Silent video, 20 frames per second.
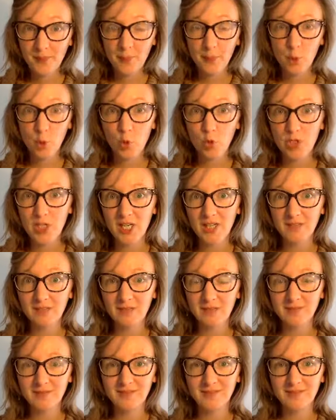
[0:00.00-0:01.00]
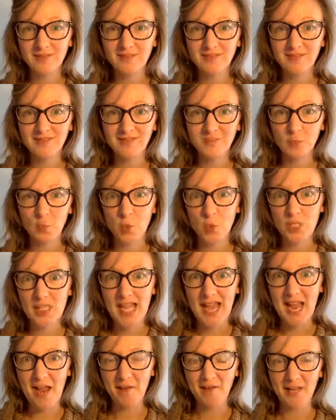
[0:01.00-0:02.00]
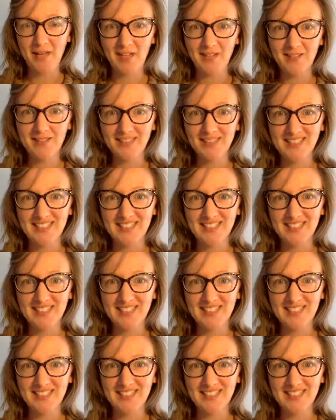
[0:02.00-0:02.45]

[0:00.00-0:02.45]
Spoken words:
bolder, more daring,